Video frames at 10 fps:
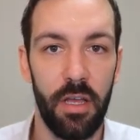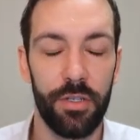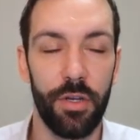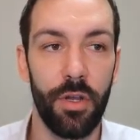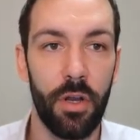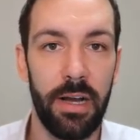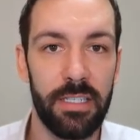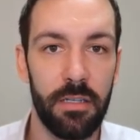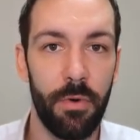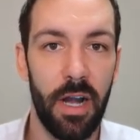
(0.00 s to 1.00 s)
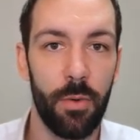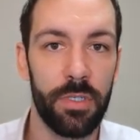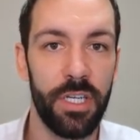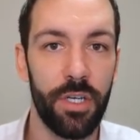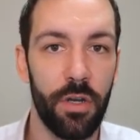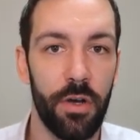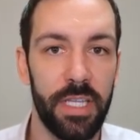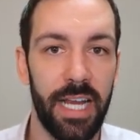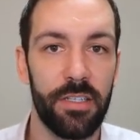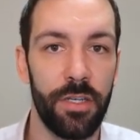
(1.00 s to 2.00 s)
So your customer acquisition
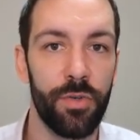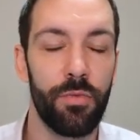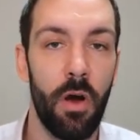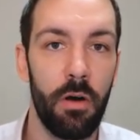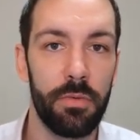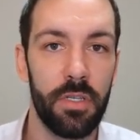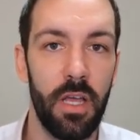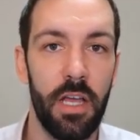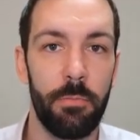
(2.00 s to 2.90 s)
cost actually drops